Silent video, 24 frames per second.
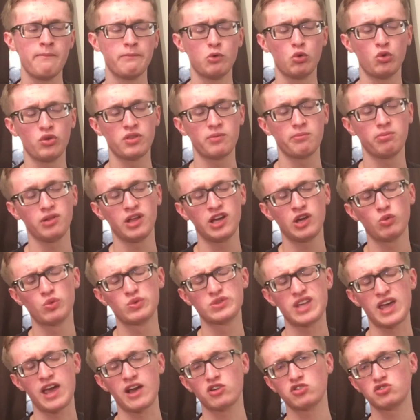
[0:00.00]
but when the plan
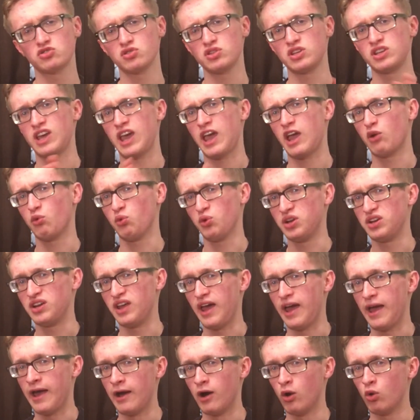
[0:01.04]
was actually carried
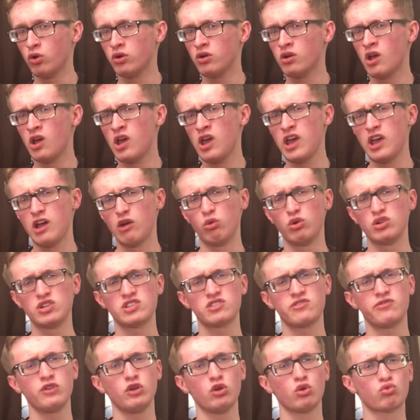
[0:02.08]
out, it would
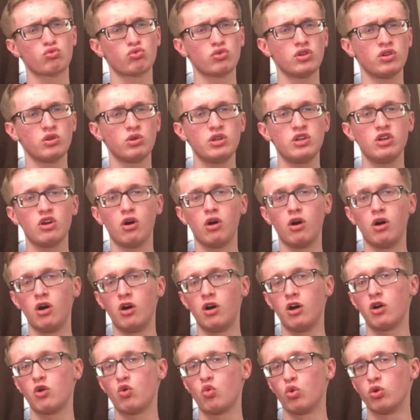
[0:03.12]
just feel really
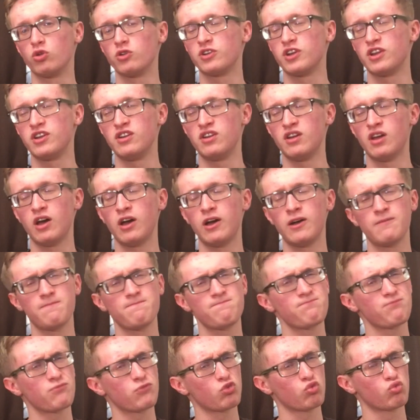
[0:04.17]
awkward and not
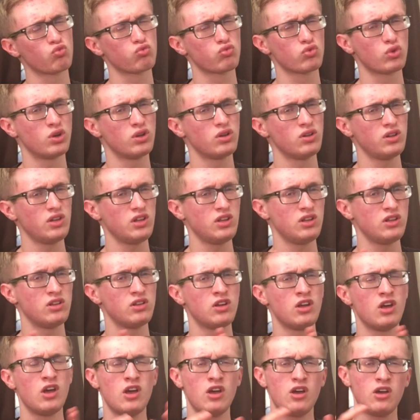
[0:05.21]

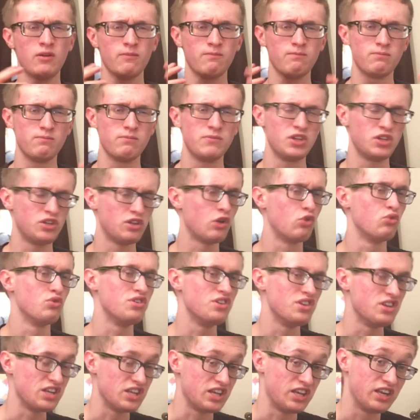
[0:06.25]
really,
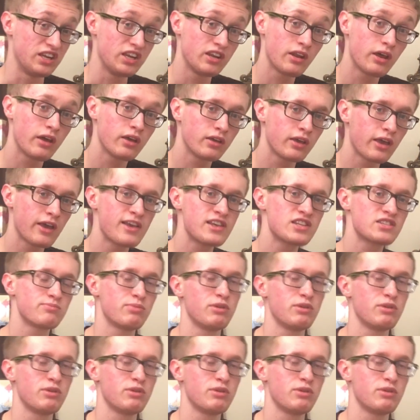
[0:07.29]
needed, I guess,